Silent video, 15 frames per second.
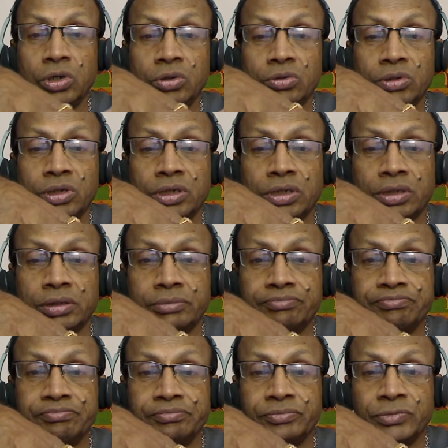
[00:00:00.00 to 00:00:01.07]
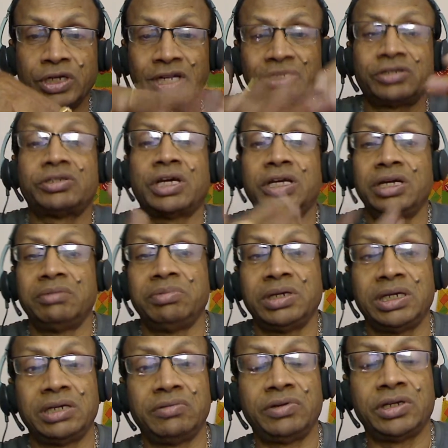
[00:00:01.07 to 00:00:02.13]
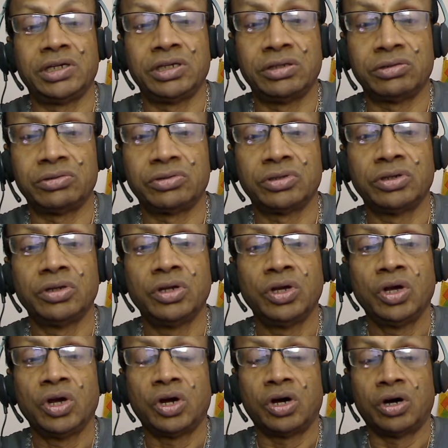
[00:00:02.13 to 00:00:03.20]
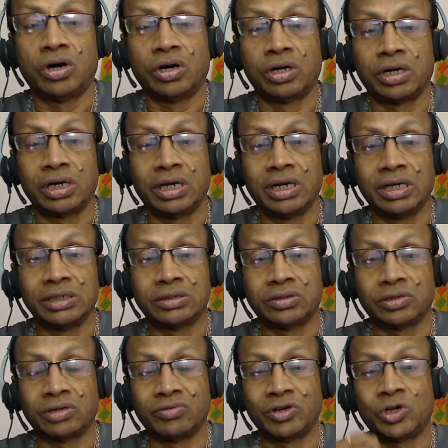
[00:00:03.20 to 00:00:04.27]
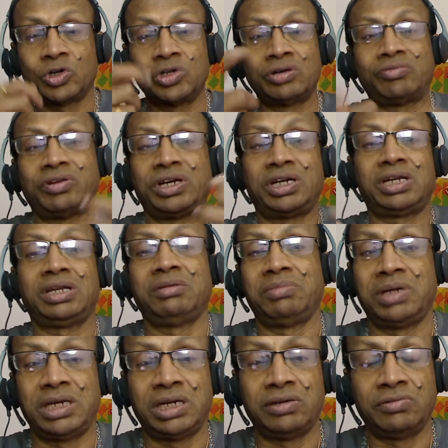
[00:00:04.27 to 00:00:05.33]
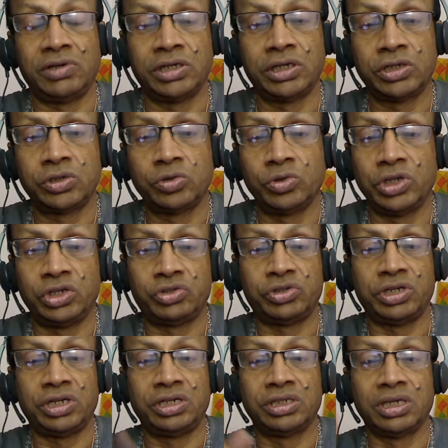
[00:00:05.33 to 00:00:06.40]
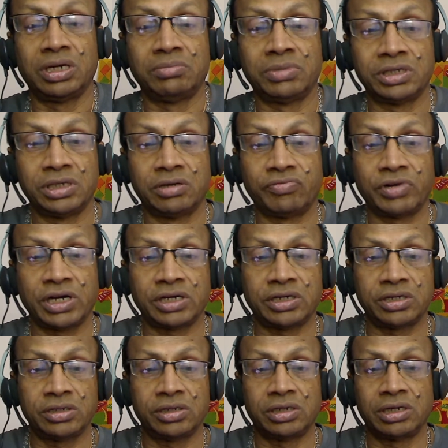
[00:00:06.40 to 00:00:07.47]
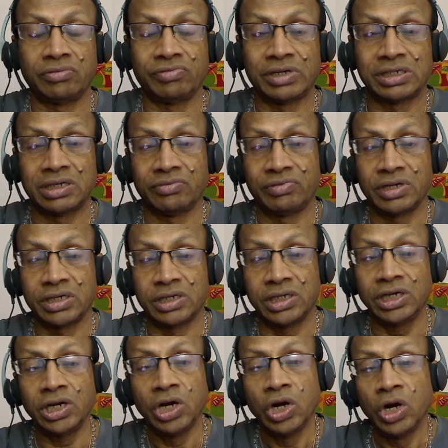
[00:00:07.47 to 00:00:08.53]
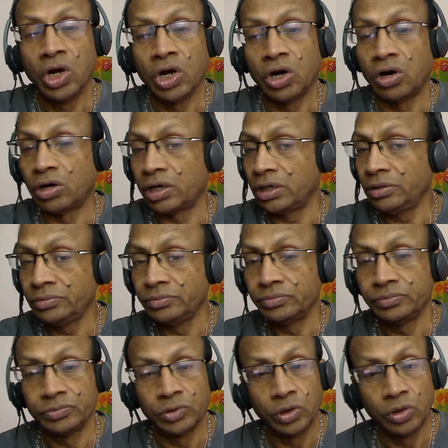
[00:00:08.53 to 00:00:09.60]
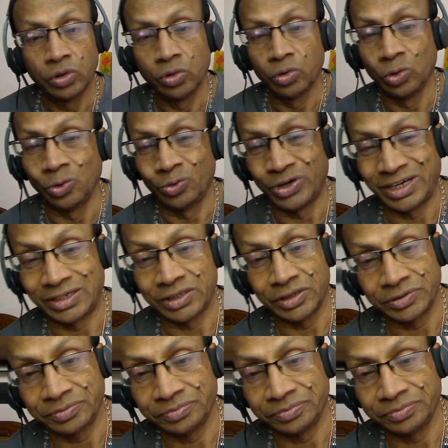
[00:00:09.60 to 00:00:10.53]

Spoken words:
your excited behaviors or sort of a conflicting behaviors to these three, either a mother factor or a father factor or a guru factor.